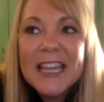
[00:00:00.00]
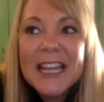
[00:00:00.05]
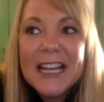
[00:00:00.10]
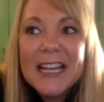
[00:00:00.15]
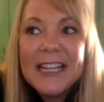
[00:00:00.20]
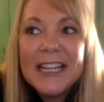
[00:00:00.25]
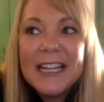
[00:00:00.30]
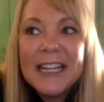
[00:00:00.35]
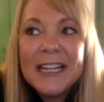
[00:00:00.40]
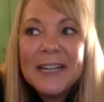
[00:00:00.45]
I
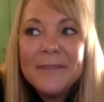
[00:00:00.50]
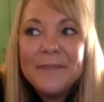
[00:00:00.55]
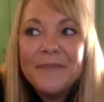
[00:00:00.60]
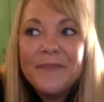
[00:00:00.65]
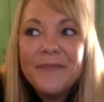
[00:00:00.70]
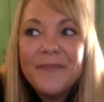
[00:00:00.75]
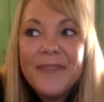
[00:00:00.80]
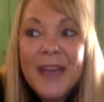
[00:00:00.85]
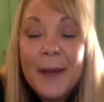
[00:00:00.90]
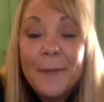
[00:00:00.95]
think that
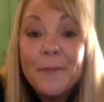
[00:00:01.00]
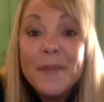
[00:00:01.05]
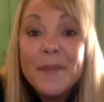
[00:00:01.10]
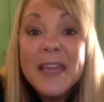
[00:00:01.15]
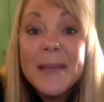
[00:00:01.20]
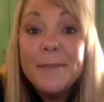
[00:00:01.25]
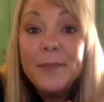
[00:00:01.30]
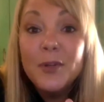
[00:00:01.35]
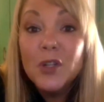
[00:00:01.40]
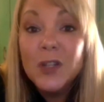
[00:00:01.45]
um,
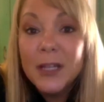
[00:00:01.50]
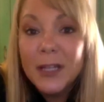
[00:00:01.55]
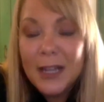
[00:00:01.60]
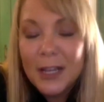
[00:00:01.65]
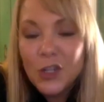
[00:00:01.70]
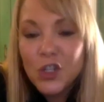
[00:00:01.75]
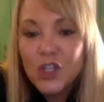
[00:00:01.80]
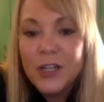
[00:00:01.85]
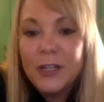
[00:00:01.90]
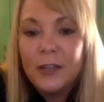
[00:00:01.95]
that
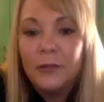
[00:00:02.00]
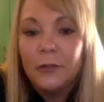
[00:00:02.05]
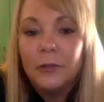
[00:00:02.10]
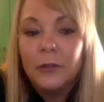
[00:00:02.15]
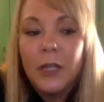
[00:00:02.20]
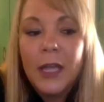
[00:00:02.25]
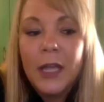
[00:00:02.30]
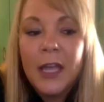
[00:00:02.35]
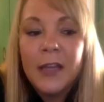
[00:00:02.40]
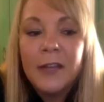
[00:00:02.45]
people
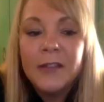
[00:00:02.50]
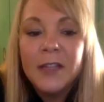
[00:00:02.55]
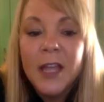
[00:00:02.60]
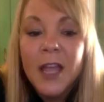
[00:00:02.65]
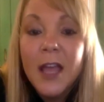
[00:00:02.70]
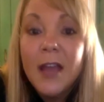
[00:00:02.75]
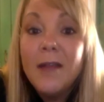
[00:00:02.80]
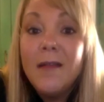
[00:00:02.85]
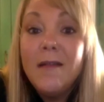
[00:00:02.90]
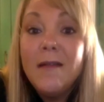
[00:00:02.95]
connection and,
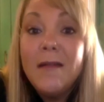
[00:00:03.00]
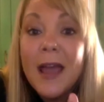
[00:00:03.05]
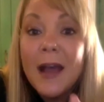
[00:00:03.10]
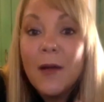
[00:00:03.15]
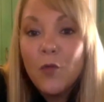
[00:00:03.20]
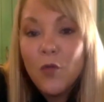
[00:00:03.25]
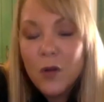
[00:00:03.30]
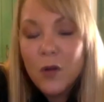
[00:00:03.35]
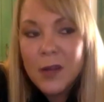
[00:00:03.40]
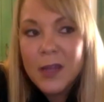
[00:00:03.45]
and
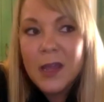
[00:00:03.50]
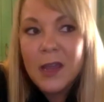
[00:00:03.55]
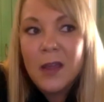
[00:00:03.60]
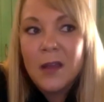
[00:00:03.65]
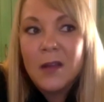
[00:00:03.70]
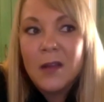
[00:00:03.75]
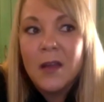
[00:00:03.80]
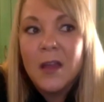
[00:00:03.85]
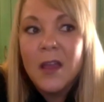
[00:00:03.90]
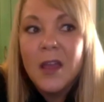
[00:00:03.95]

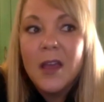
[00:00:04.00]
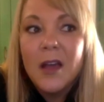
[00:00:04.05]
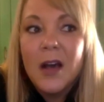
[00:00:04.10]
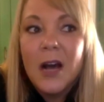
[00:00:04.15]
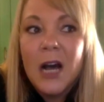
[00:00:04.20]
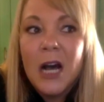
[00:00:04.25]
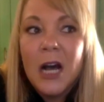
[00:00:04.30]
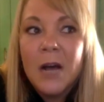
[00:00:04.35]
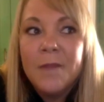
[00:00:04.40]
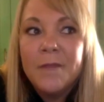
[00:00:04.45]
networking,
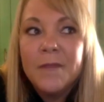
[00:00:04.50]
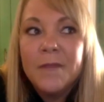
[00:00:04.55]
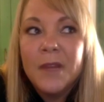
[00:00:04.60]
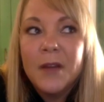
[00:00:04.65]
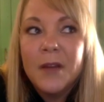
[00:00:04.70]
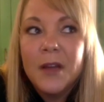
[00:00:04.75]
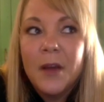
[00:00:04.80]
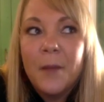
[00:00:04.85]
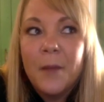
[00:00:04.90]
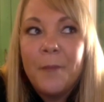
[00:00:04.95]

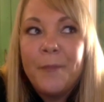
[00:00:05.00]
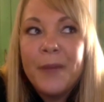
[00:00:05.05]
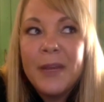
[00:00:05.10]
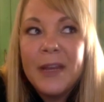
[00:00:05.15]
um,